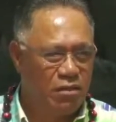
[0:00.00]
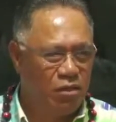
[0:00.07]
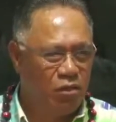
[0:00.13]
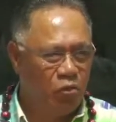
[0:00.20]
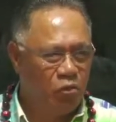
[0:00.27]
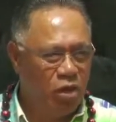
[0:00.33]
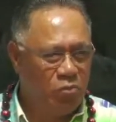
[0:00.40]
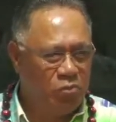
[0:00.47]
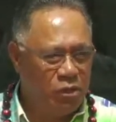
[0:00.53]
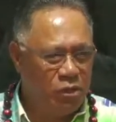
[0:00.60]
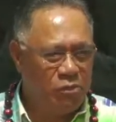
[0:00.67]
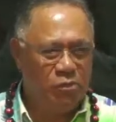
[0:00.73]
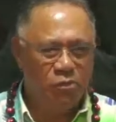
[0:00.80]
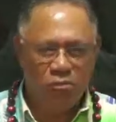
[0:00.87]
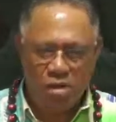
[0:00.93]
When
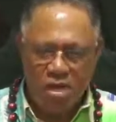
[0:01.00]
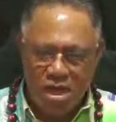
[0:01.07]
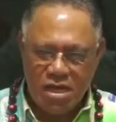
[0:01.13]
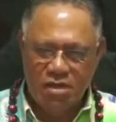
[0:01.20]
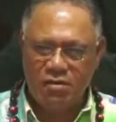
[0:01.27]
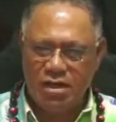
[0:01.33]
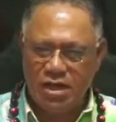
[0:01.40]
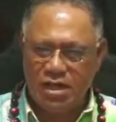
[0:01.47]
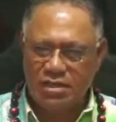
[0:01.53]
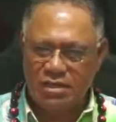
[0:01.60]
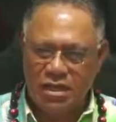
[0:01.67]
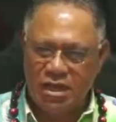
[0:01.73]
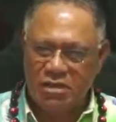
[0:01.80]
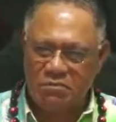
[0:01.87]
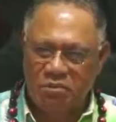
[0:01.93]
people agonize
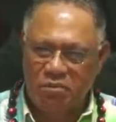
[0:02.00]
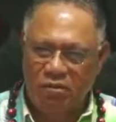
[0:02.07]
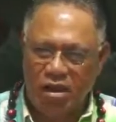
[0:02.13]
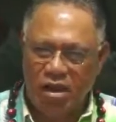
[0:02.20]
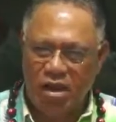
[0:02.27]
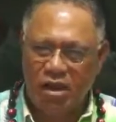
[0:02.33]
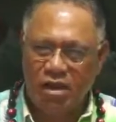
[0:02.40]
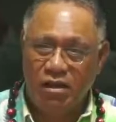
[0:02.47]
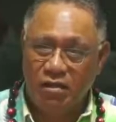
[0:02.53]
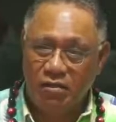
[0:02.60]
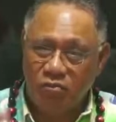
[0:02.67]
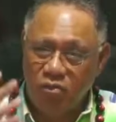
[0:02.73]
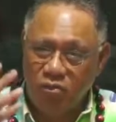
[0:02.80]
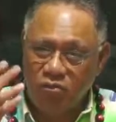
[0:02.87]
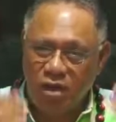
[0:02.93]
in prayer,
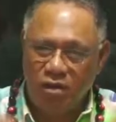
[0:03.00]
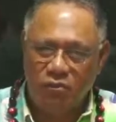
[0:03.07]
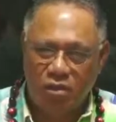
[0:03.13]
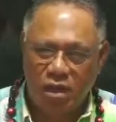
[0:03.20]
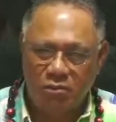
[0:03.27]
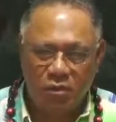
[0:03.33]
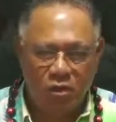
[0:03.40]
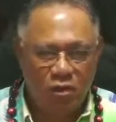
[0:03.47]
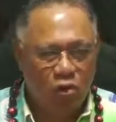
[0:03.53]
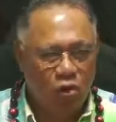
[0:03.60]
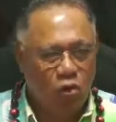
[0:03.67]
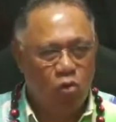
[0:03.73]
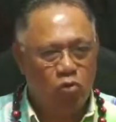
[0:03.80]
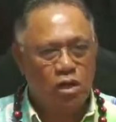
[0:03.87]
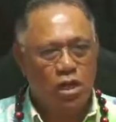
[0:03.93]
revival happens.
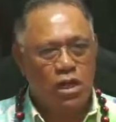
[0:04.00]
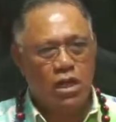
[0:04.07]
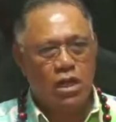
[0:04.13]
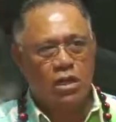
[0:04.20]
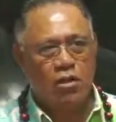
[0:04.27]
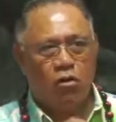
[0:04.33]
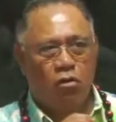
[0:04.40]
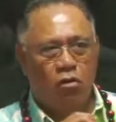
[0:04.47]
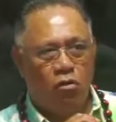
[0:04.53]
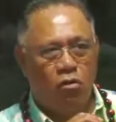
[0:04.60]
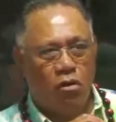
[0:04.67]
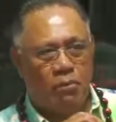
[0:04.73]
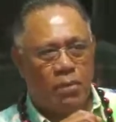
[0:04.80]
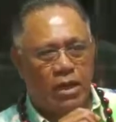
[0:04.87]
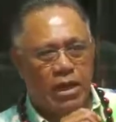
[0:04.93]
Okay, le
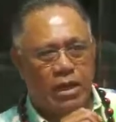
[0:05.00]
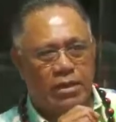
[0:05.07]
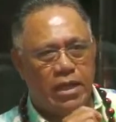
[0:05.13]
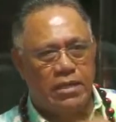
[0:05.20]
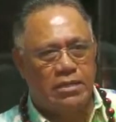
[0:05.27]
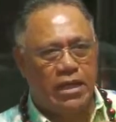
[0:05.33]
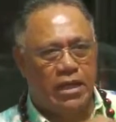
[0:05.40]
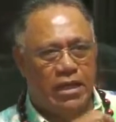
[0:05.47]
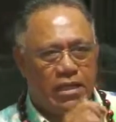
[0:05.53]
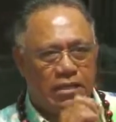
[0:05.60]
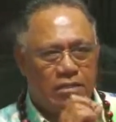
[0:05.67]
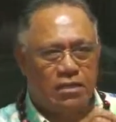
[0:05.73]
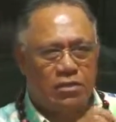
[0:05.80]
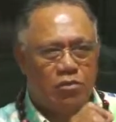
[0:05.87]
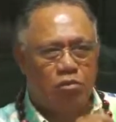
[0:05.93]
ilope nga yese
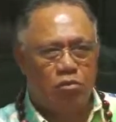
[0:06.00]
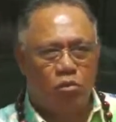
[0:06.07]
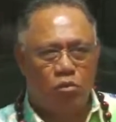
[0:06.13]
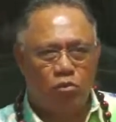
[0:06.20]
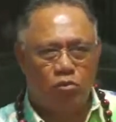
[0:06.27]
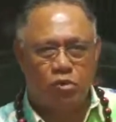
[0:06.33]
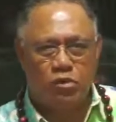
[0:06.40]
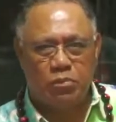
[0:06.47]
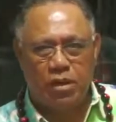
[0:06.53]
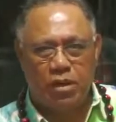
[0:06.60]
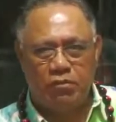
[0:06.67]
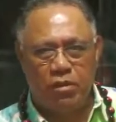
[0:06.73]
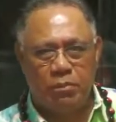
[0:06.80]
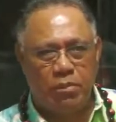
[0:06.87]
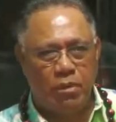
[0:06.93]
instance gong kuspa ifa pe.